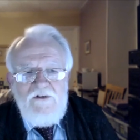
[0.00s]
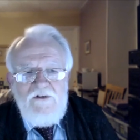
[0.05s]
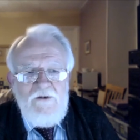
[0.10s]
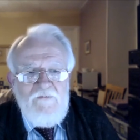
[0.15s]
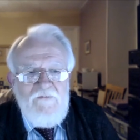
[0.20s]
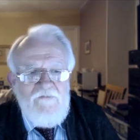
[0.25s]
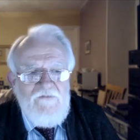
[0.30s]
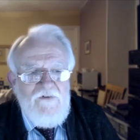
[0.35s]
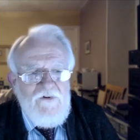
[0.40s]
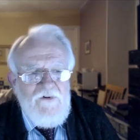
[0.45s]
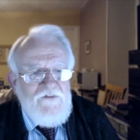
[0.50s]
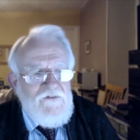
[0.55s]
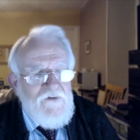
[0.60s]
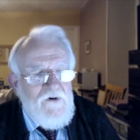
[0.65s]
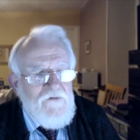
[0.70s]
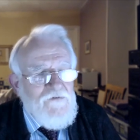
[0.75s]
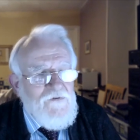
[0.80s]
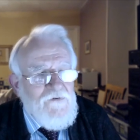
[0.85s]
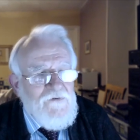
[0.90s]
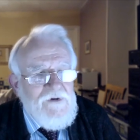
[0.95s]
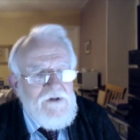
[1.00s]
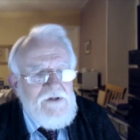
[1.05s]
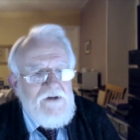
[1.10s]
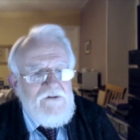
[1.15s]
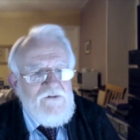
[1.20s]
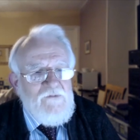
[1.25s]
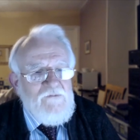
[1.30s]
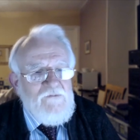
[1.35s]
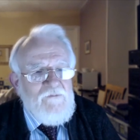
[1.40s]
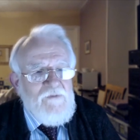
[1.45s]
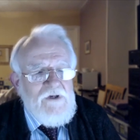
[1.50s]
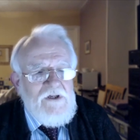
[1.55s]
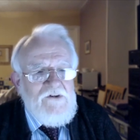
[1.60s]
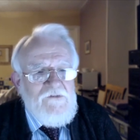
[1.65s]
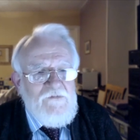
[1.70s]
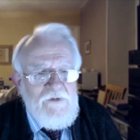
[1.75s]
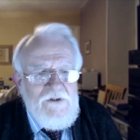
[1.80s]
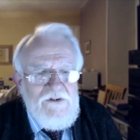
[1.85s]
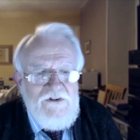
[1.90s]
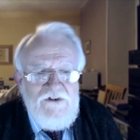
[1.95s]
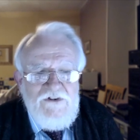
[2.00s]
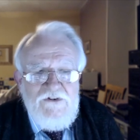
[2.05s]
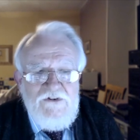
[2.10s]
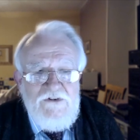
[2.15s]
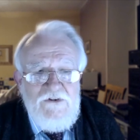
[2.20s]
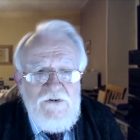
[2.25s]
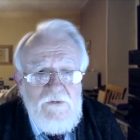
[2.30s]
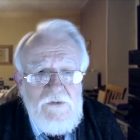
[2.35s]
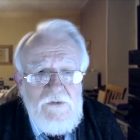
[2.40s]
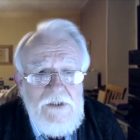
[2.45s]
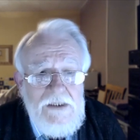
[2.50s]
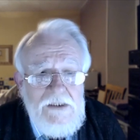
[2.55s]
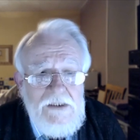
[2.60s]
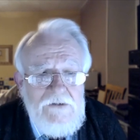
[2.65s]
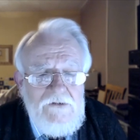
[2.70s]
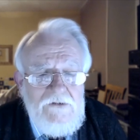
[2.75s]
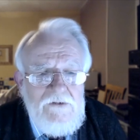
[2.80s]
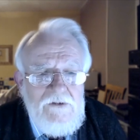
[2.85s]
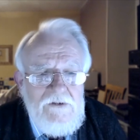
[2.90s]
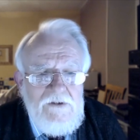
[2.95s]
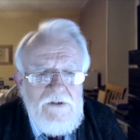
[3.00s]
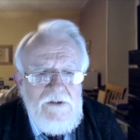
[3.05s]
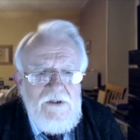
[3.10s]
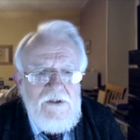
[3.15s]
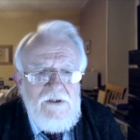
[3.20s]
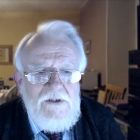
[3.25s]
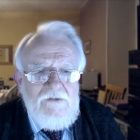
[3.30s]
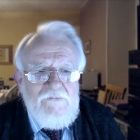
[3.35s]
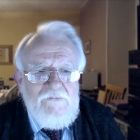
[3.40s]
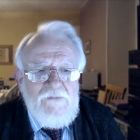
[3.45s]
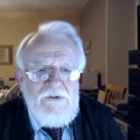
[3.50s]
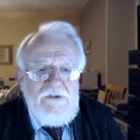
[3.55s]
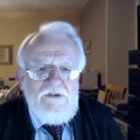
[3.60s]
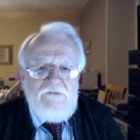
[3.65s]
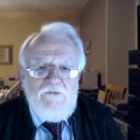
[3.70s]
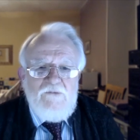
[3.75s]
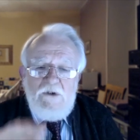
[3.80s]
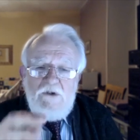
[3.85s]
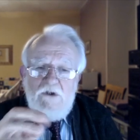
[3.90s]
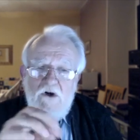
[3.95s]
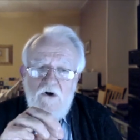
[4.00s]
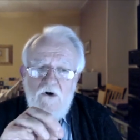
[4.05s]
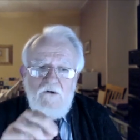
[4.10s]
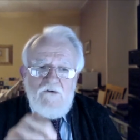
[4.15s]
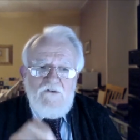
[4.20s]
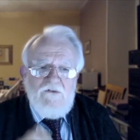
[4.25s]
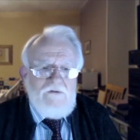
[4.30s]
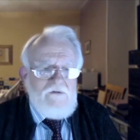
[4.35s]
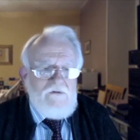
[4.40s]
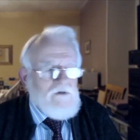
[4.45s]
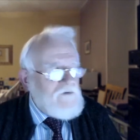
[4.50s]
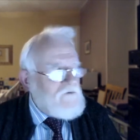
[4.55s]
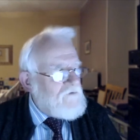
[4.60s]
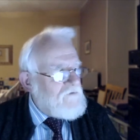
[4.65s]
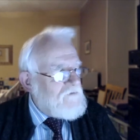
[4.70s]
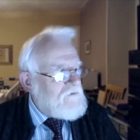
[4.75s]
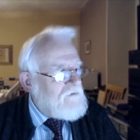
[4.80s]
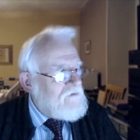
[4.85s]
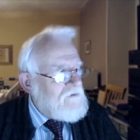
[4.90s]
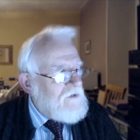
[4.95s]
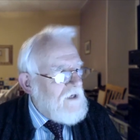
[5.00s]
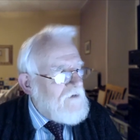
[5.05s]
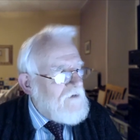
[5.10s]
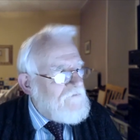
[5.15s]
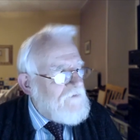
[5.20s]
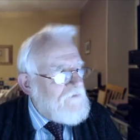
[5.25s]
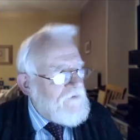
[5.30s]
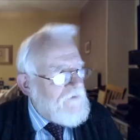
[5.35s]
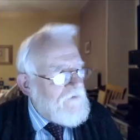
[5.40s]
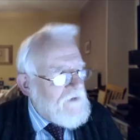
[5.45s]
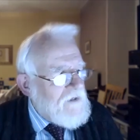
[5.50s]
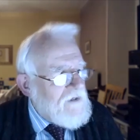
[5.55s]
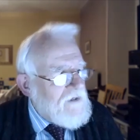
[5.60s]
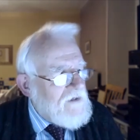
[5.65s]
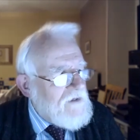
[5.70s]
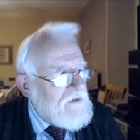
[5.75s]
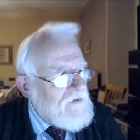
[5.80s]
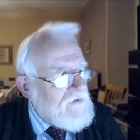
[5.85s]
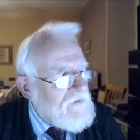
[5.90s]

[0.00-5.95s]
to, for suffering. I don't believe we should do that. But it will cost us everything